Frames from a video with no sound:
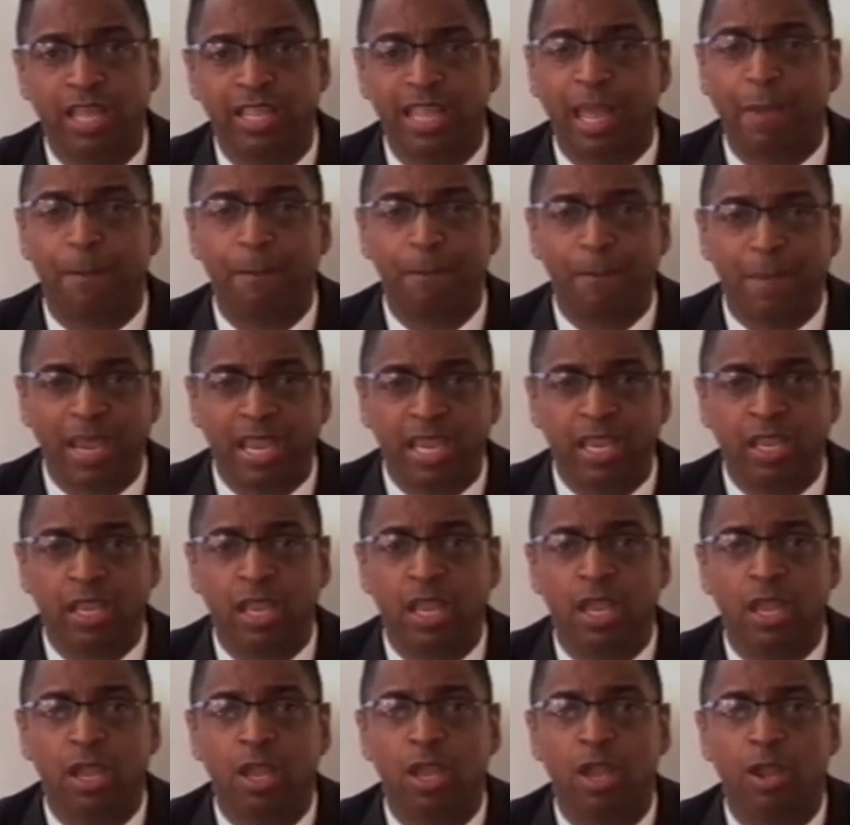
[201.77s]
that
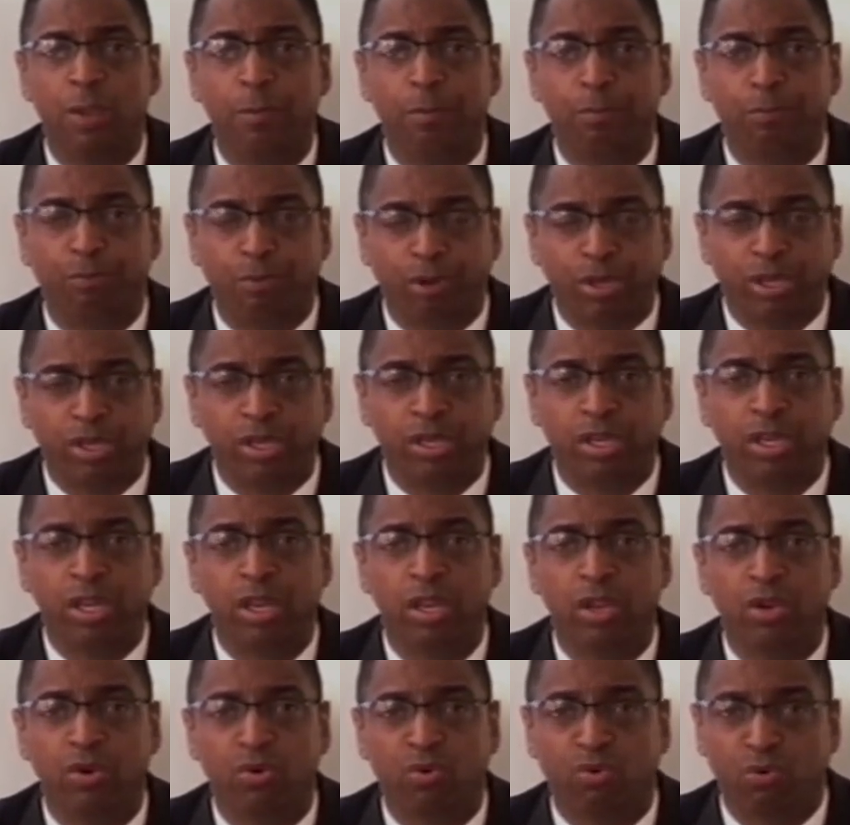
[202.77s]
make Britain
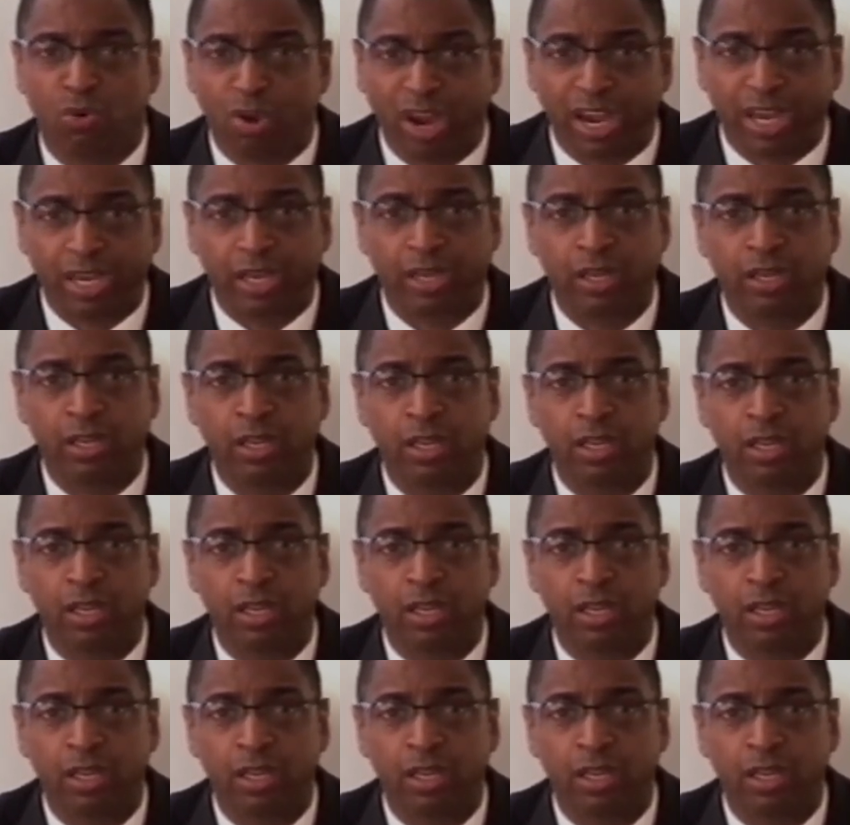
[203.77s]
great